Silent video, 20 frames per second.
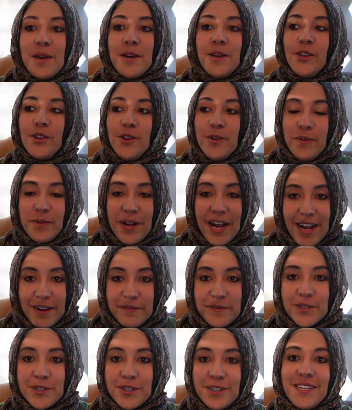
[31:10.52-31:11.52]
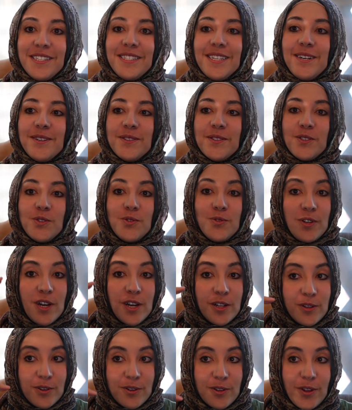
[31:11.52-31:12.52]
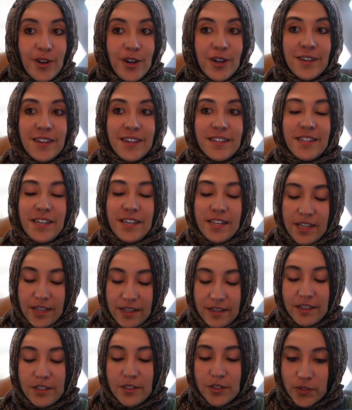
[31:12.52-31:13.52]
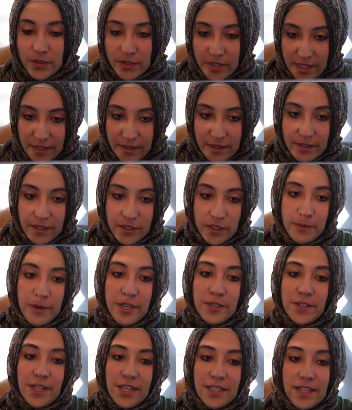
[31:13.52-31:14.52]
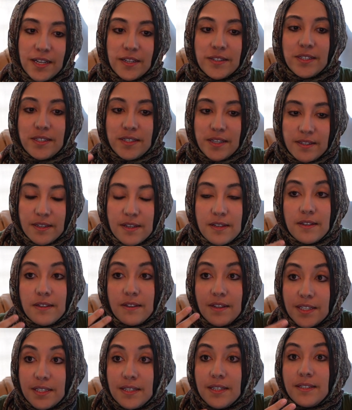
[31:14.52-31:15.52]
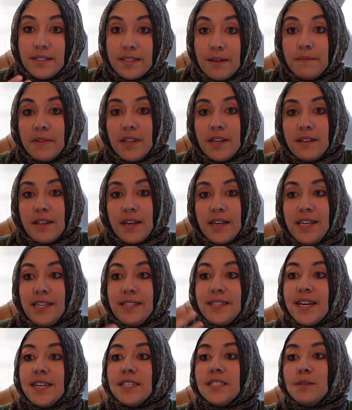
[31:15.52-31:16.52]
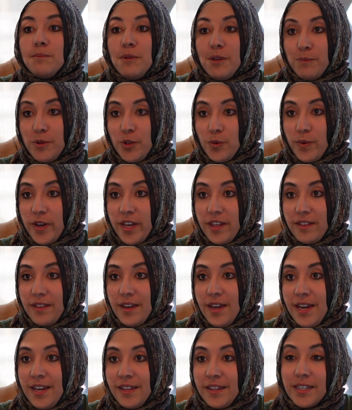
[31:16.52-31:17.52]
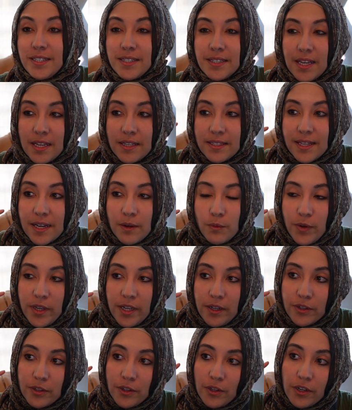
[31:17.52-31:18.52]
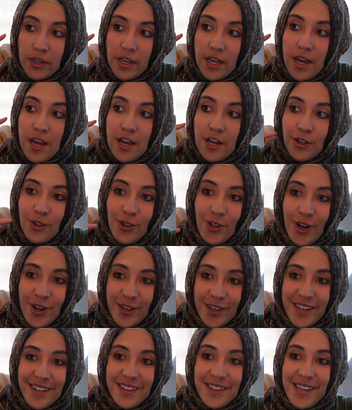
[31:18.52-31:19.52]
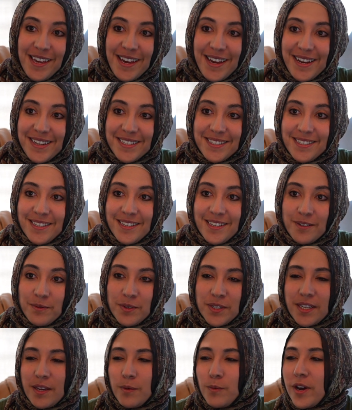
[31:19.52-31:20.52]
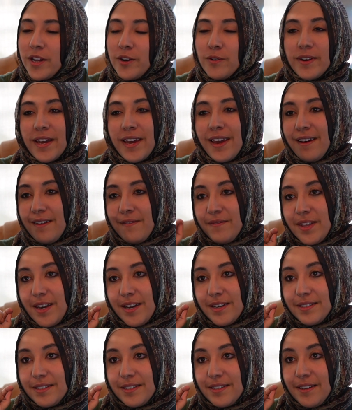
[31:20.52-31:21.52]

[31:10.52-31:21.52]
You know, after he tells us, do not look longingly, and Allah subhanahu wa ta'ala tells us this is something that he tests people with. These things that we could look longingly at, we say, why don't I have that?